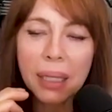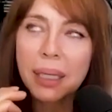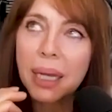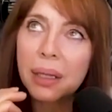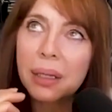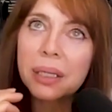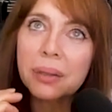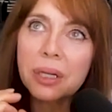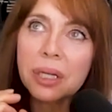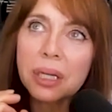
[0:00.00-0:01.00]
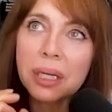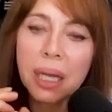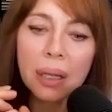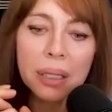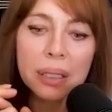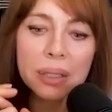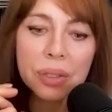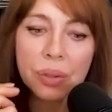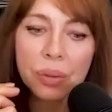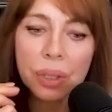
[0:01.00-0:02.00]
And Kelly
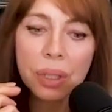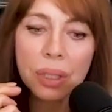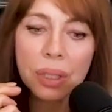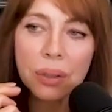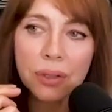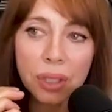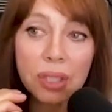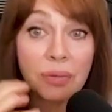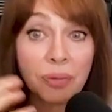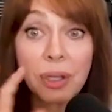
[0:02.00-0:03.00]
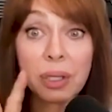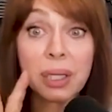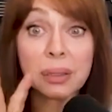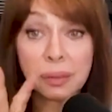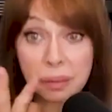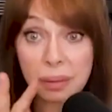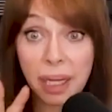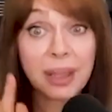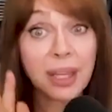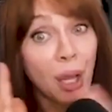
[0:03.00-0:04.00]
is truly, she's feeling
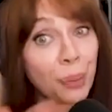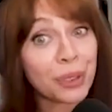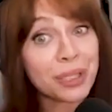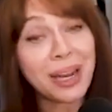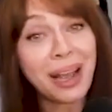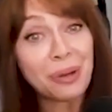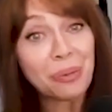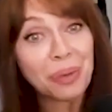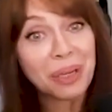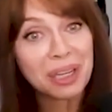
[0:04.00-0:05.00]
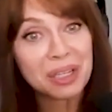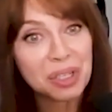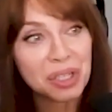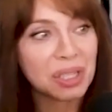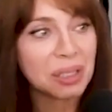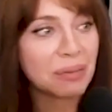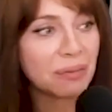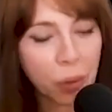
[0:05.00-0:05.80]
like the odd person out because she